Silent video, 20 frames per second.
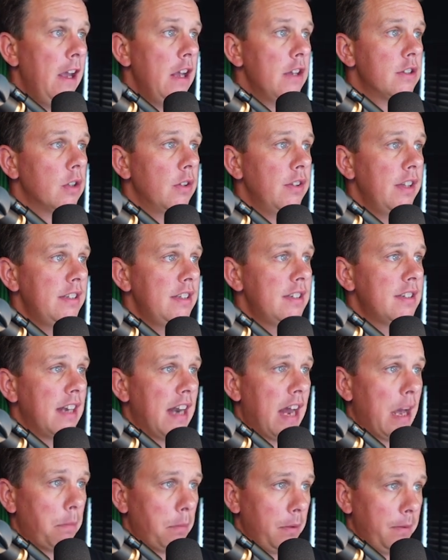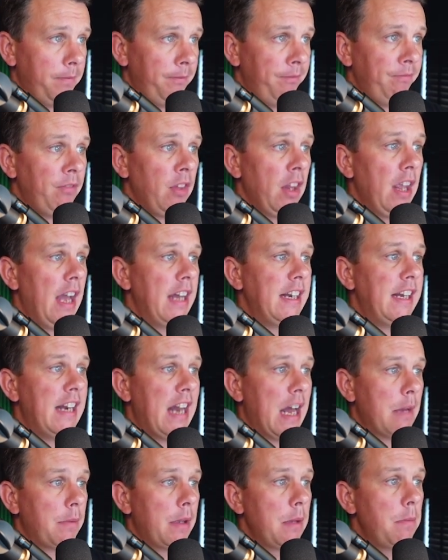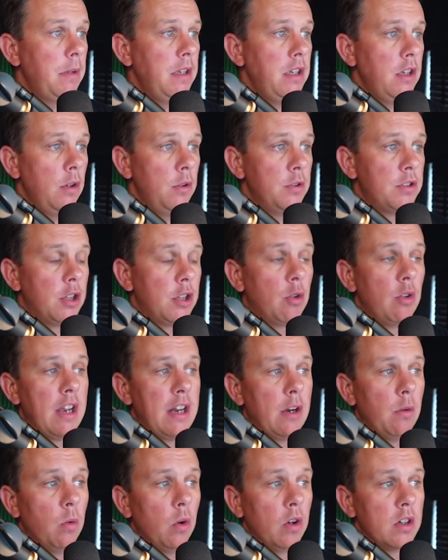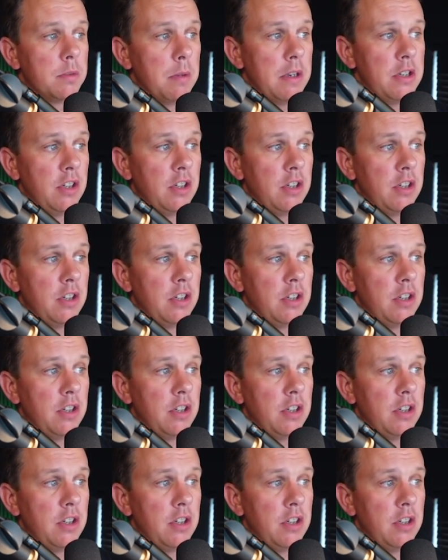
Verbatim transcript: So this is an app and an app can be used to create a workspace.